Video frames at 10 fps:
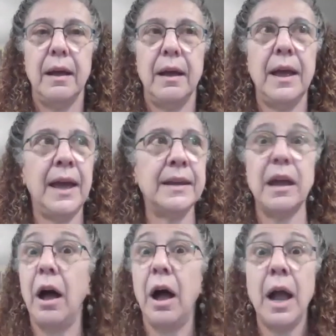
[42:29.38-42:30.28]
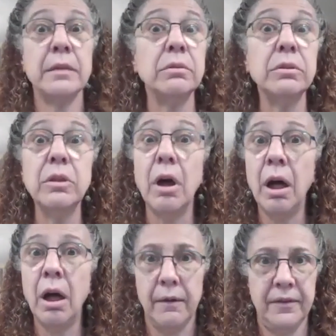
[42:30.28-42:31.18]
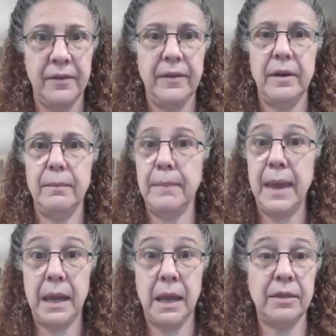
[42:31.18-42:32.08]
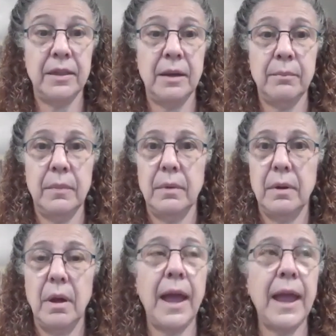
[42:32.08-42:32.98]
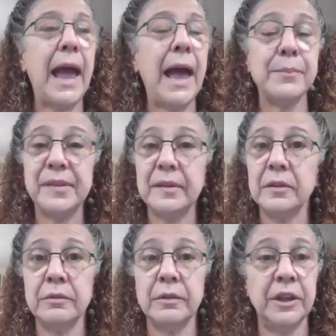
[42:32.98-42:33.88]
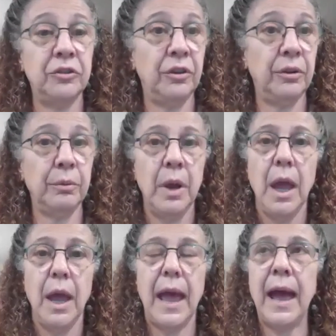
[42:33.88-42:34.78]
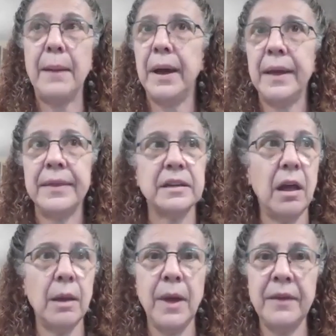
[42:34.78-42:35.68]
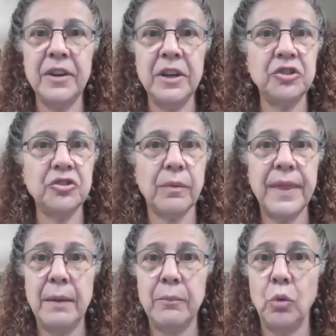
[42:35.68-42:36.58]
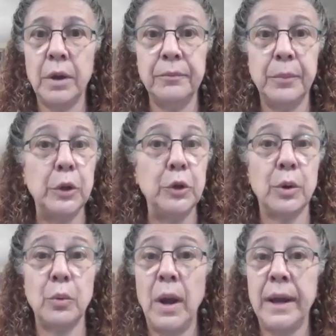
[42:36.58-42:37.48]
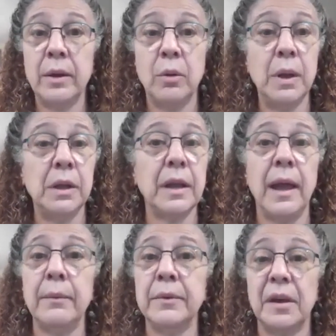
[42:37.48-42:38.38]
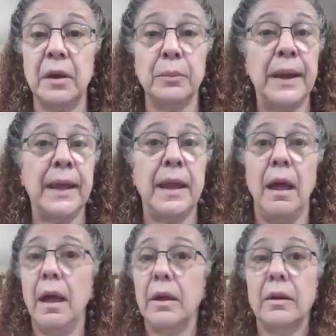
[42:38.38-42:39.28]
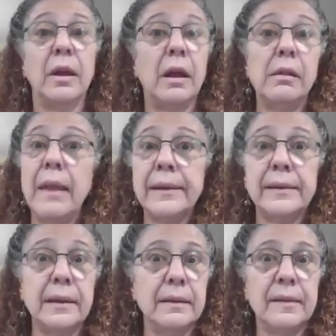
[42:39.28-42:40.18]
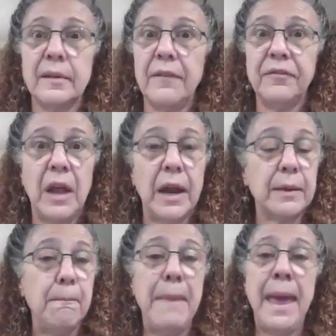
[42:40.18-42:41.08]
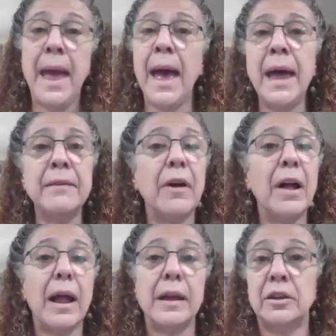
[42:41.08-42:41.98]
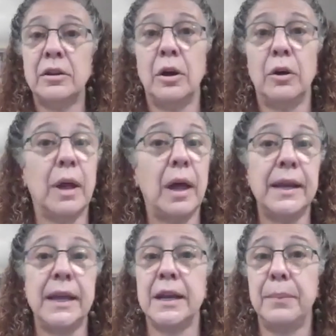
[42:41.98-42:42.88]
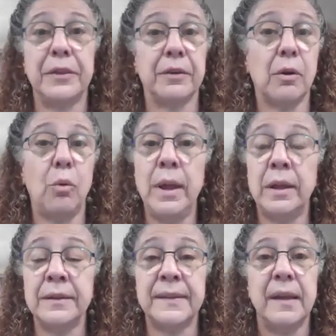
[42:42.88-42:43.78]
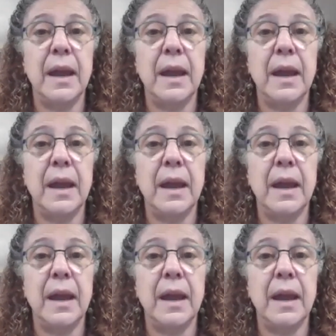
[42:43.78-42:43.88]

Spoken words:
And I love making them. I absolutely do. By the time I finished with that one blue and white quilt, I was already collecting stuff like mad, cutting up other quilts.